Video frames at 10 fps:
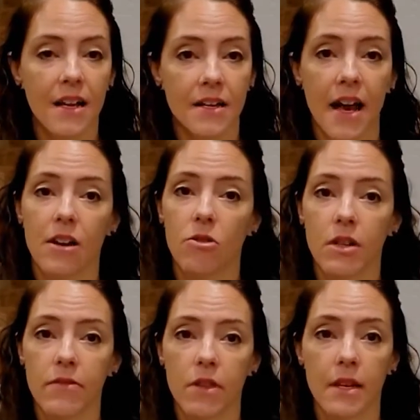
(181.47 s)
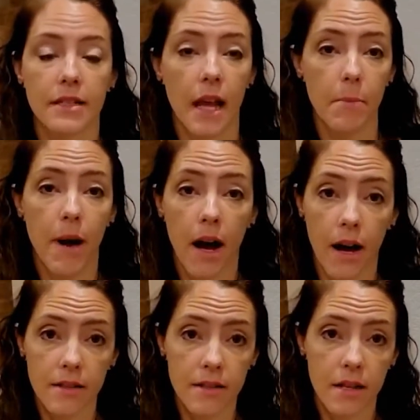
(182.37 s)
Not only for things like
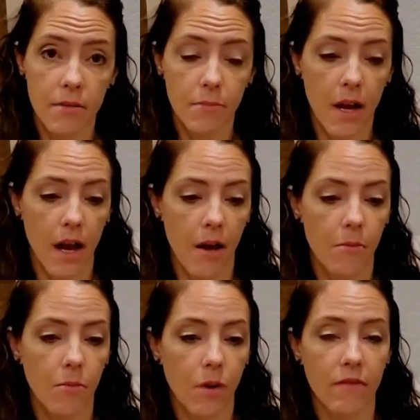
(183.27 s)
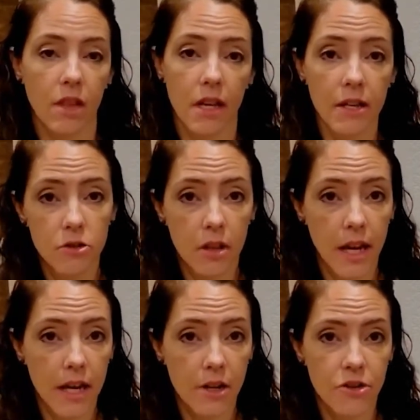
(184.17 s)
POTS, we have
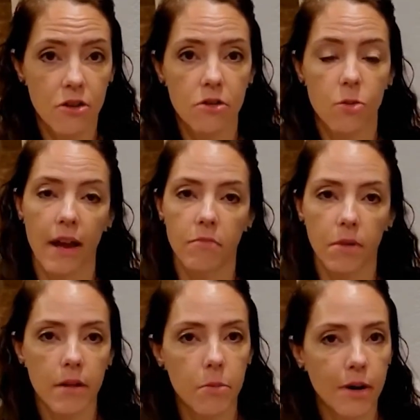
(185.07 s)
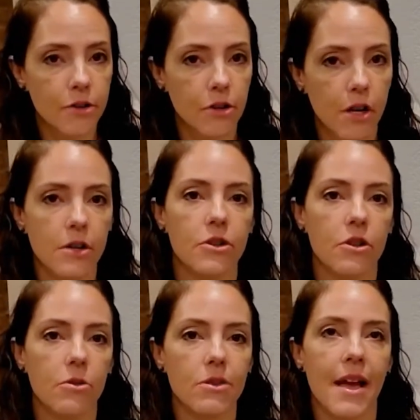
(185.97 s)
electrolyte issues, we have blood pressure
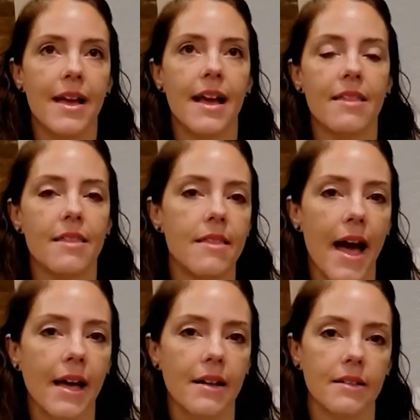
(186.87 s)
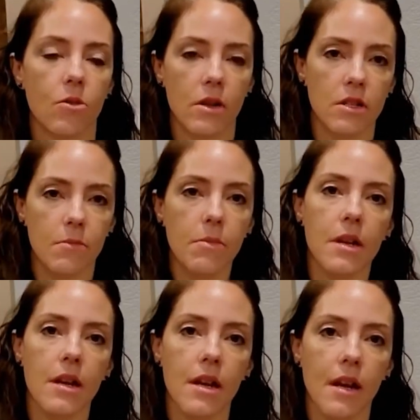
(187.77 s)
issues. That is going to
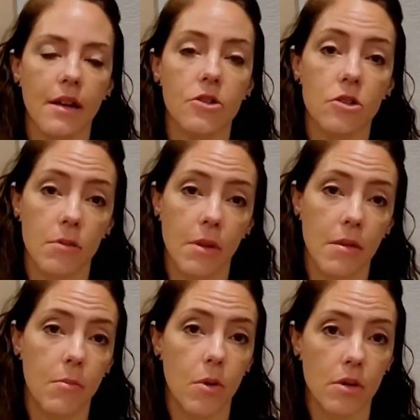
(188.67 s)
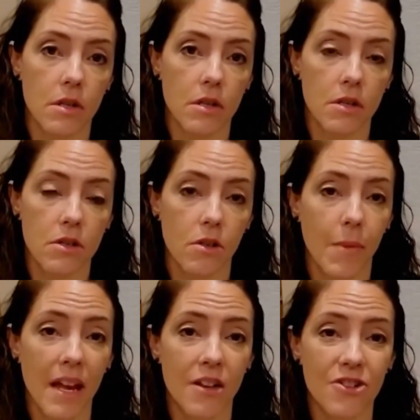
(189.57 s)
be extremely important. So
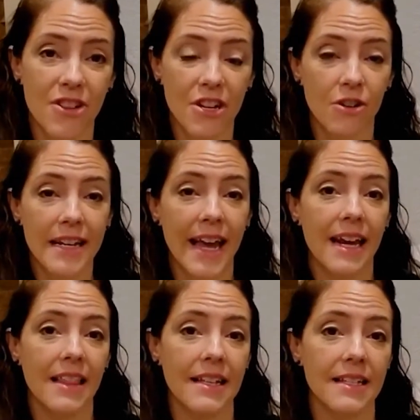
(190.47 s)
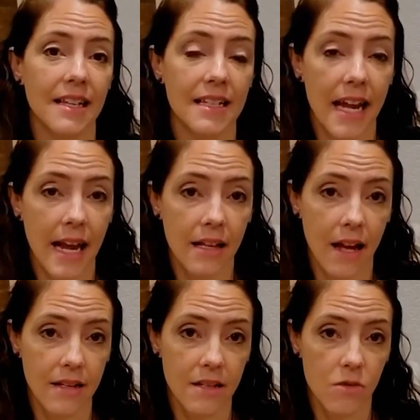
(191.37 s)
making sure that you're getting that 6 to 8
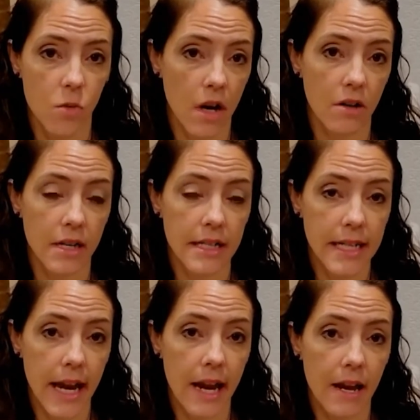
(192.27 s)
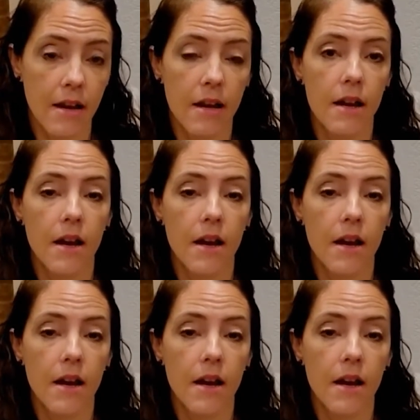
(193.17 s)
glasses of water a day.